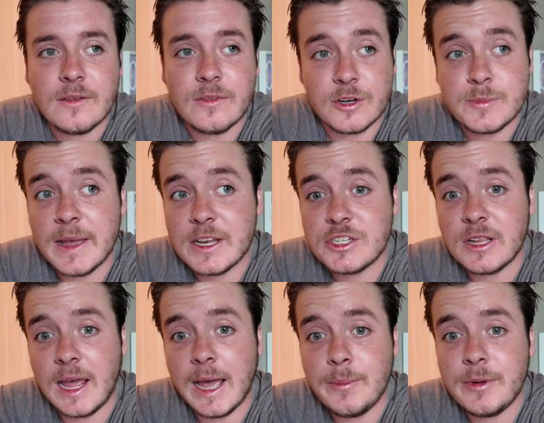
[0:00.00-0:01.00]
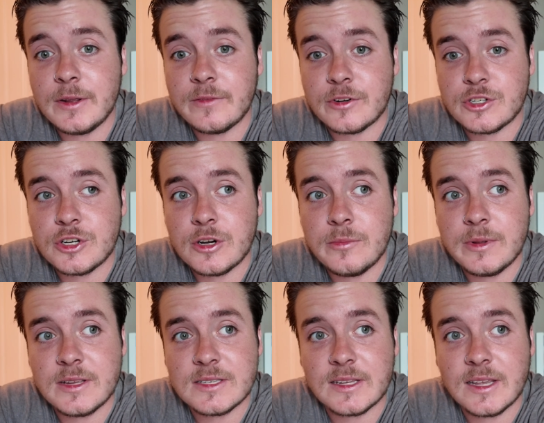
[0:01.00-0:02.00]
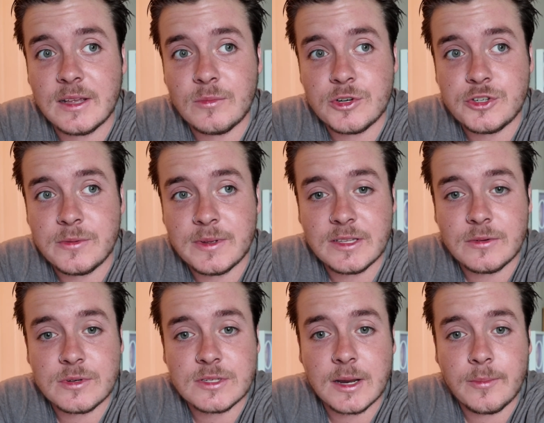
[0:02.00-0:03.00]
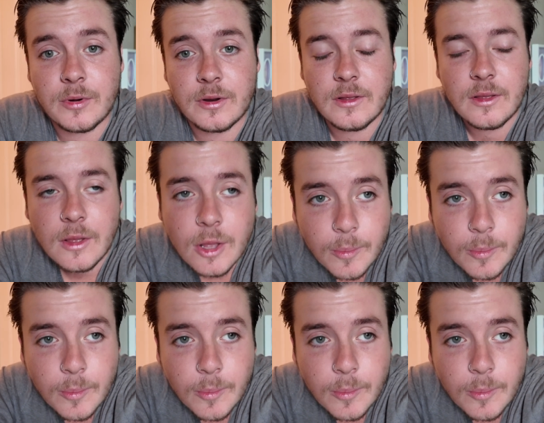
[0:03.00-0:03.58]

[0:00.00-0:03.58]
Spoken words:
There's bad shit happening for sure, because again, we're dreaming that we're separate.